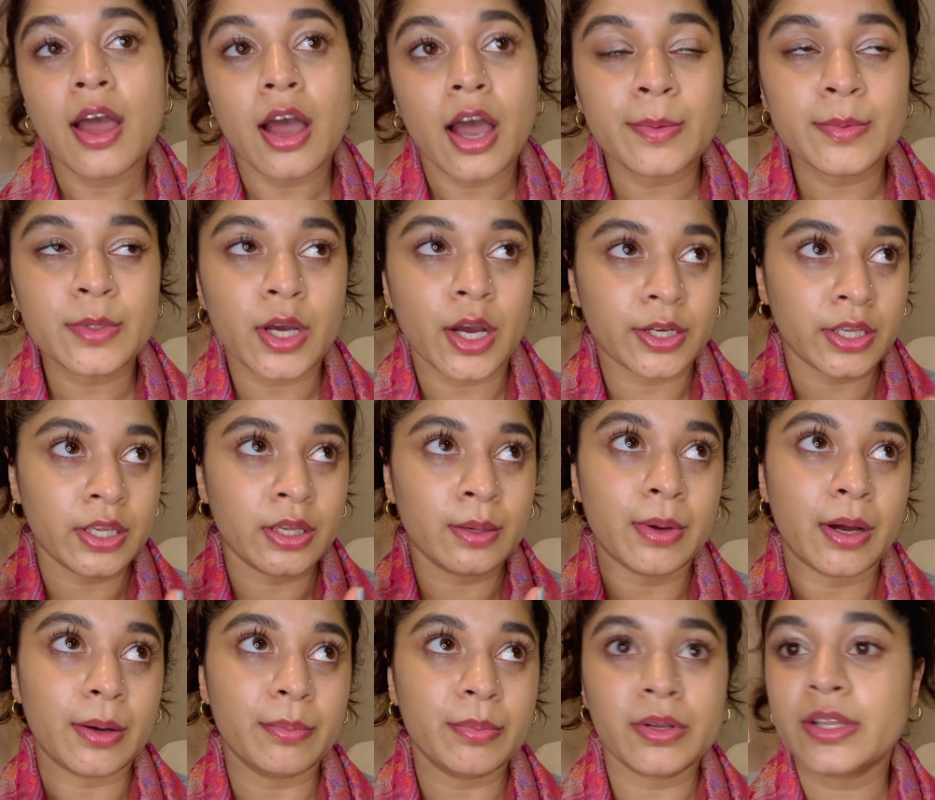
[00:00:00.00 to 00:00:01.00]
I'm talking
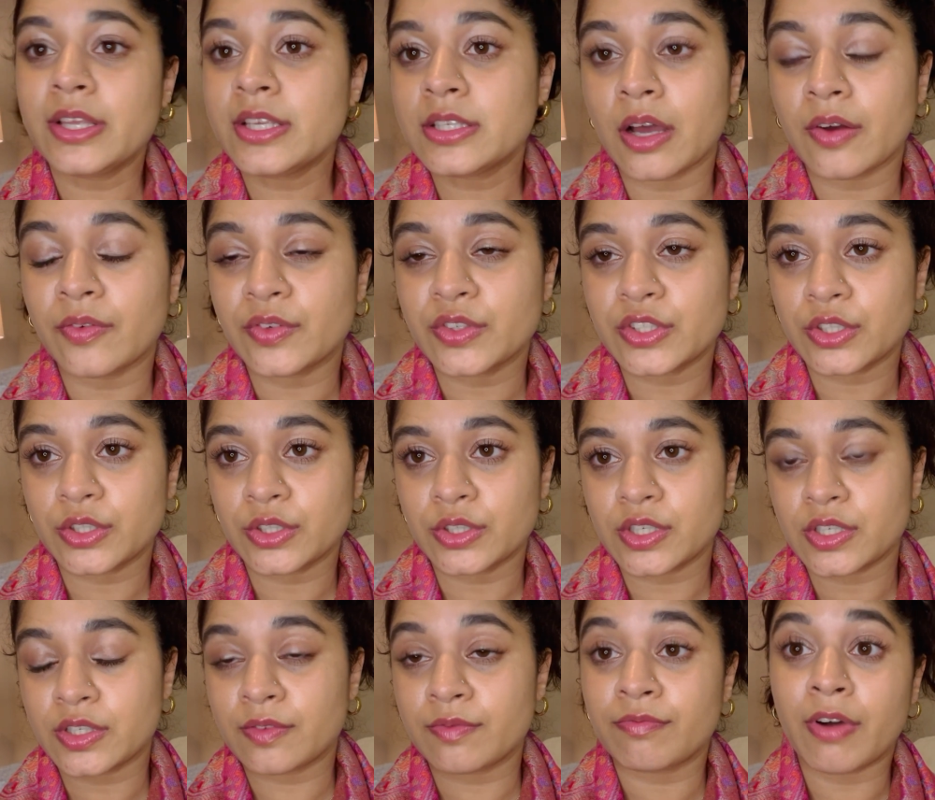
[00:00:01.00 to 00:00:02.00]
about police
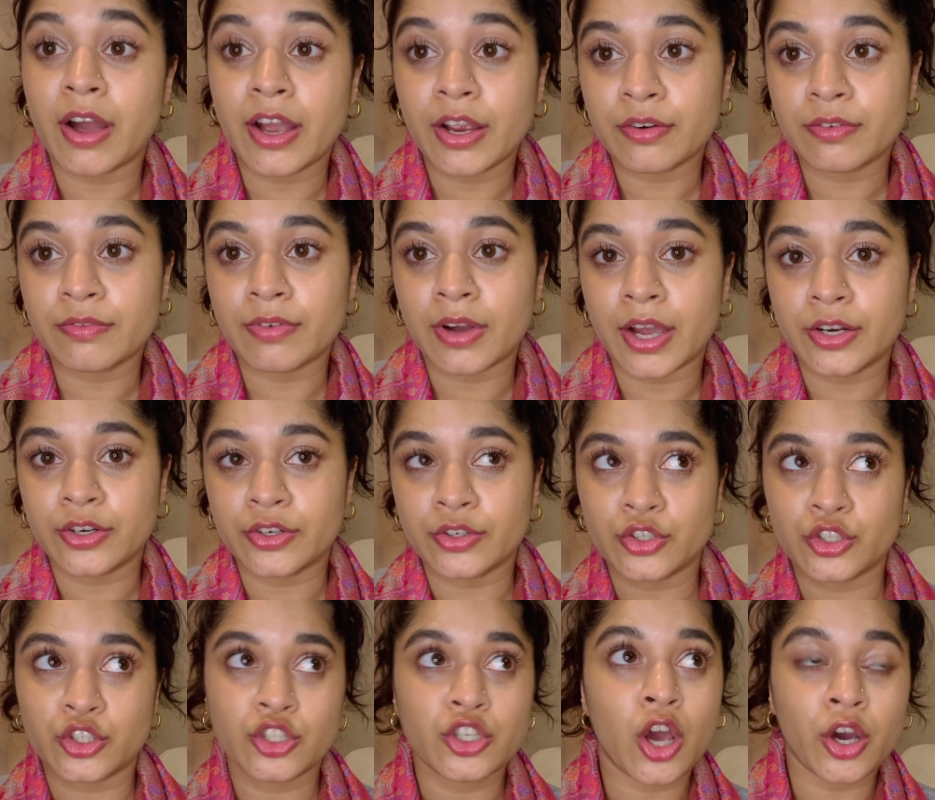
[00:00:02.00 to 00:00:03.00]
officers,
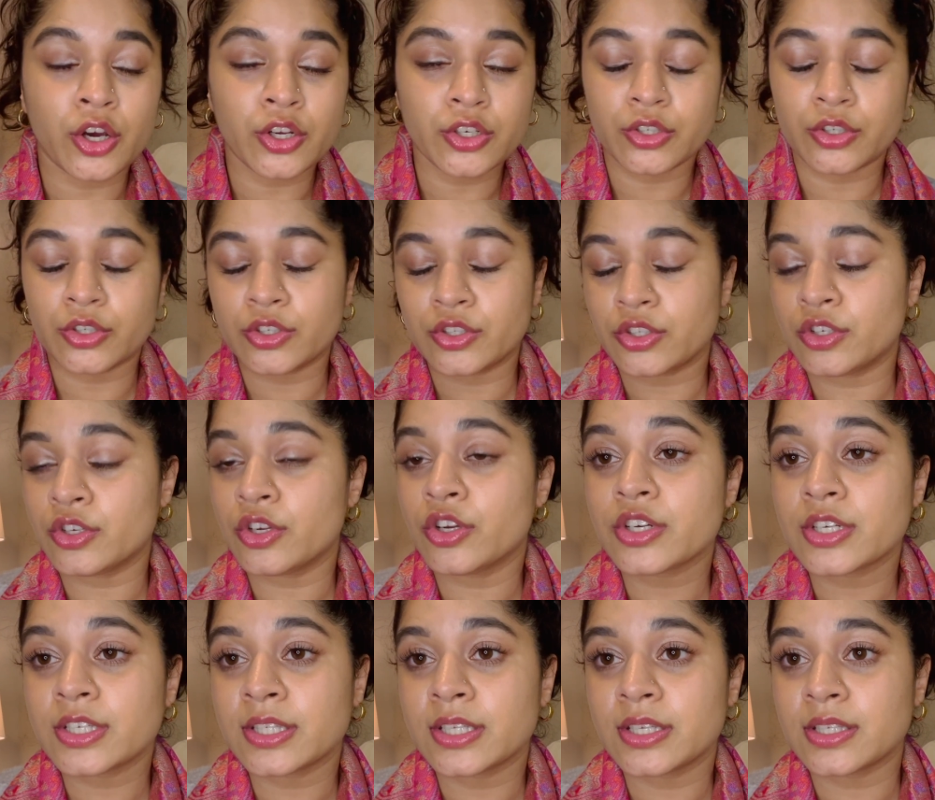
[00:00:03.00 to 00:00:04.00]
firefighters, doctors,
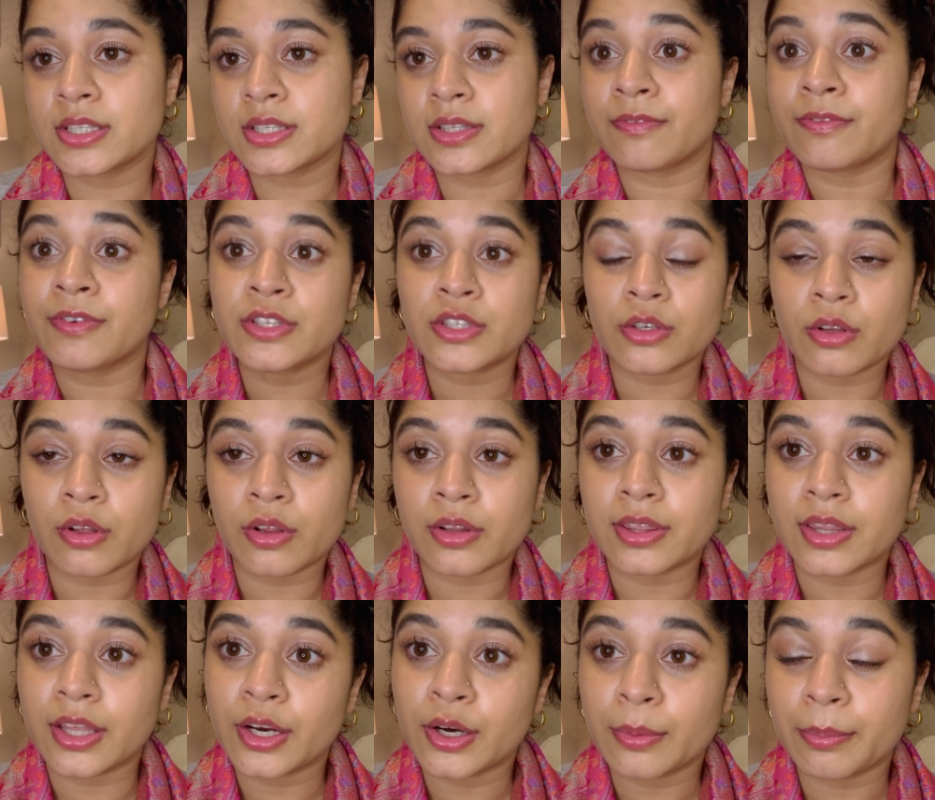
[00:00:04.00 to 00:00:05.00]
nurses, physical
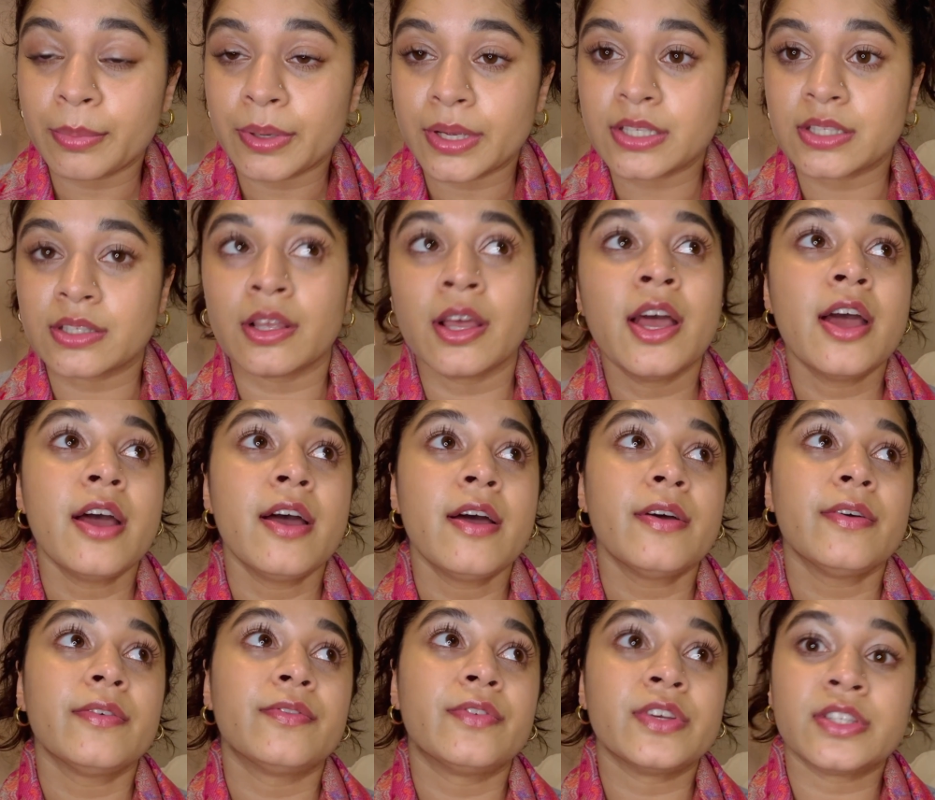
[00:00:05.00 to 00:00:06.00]
therapists,
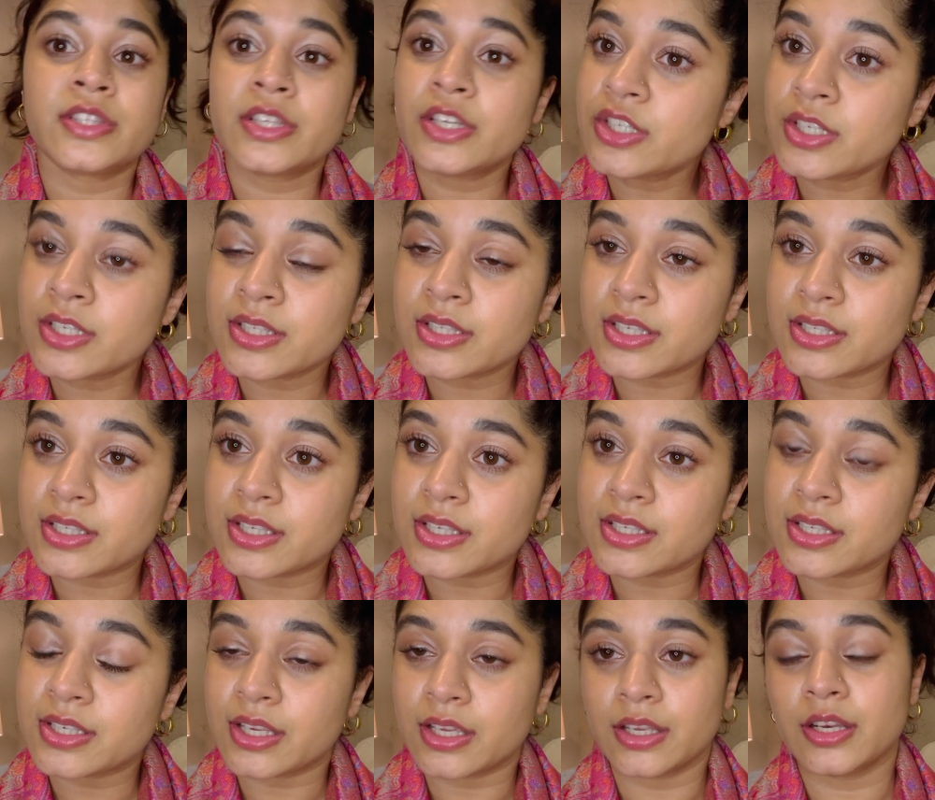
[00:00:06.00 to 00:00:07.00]
physician's
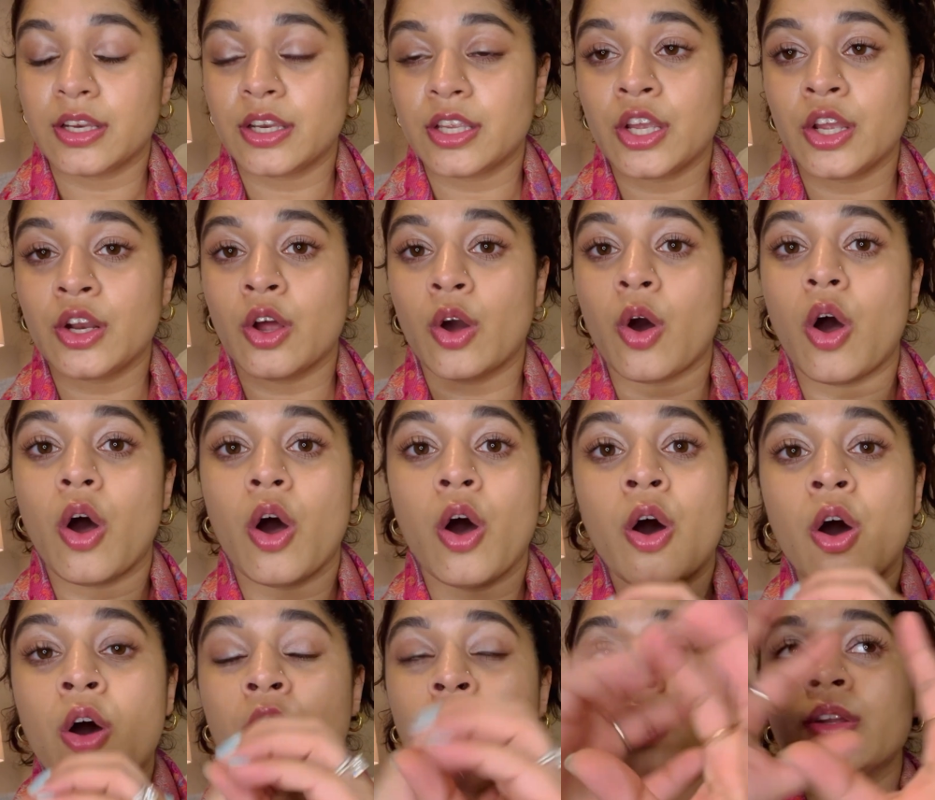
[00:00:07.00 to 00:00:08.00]
assistant, you know,
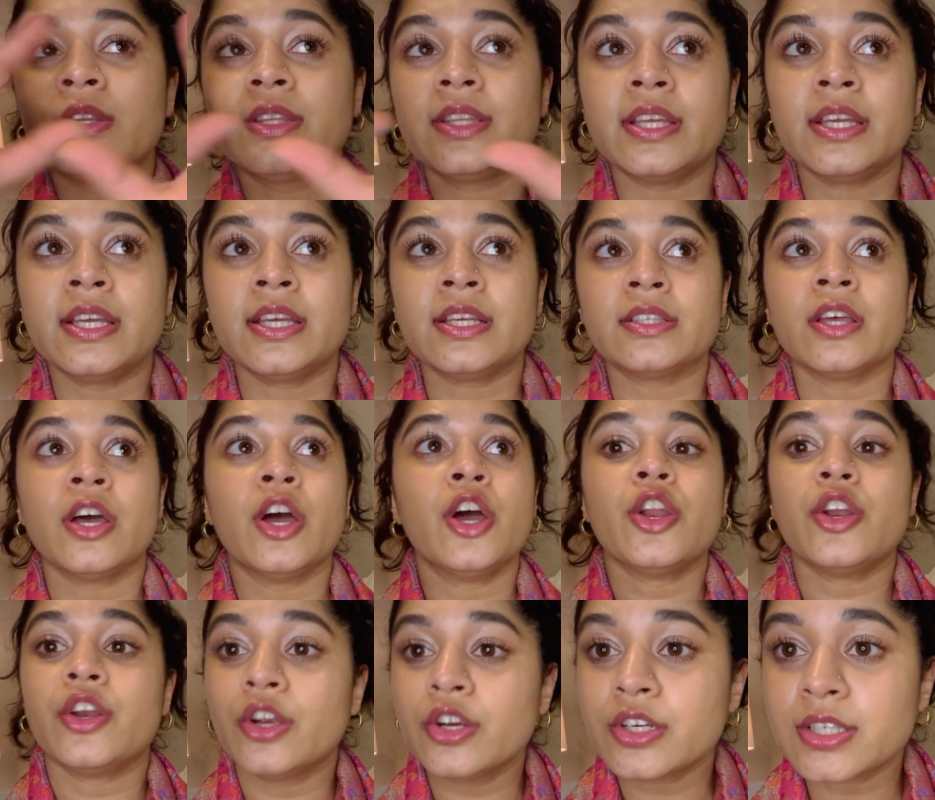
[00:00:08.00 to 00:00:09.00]
all these
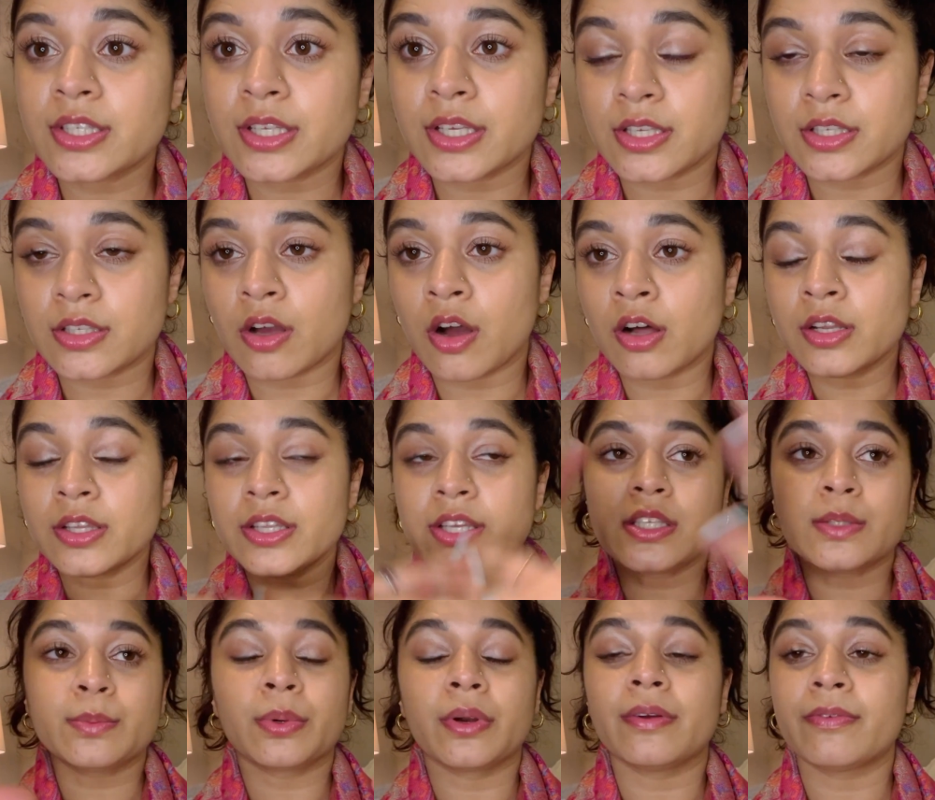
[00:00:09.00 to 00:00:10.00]
nurses, all
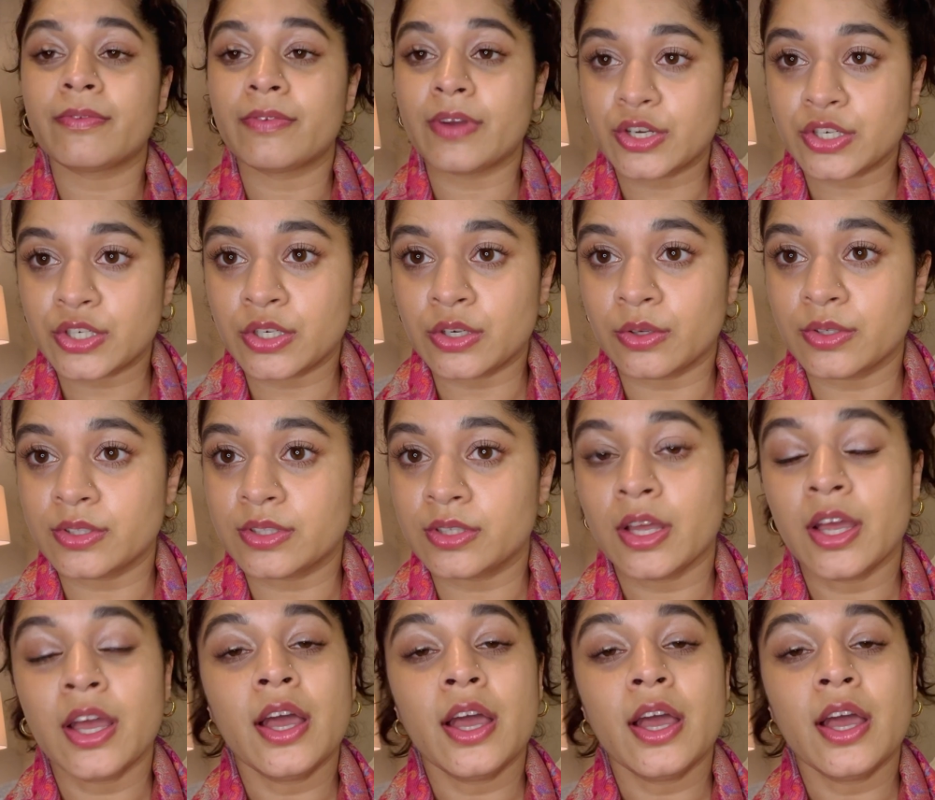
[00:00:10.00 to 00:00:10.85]
these professionals.